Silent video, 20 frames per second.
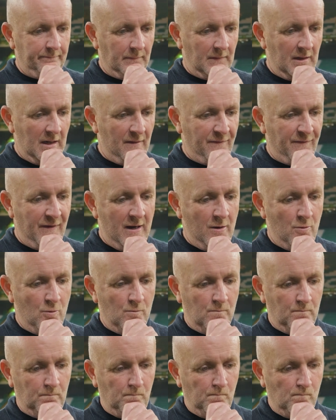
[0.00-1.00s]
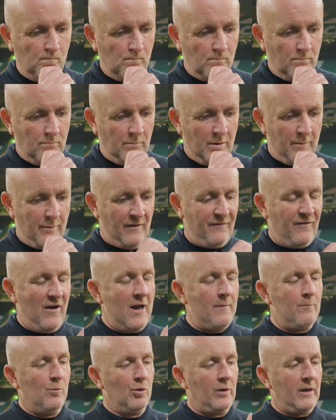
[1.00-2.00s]
and I felt we were
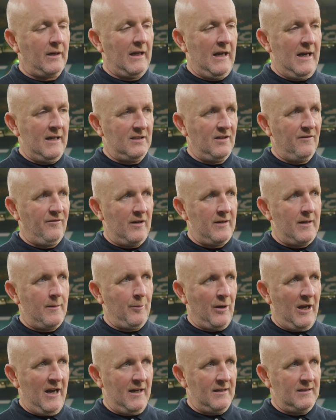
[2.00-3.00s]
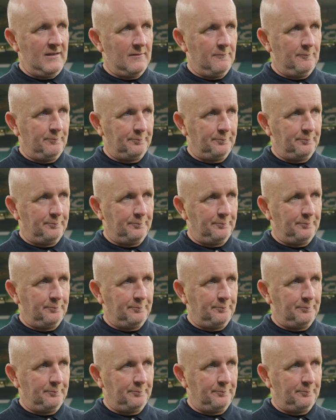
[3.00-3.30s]
far more aggressive in the press.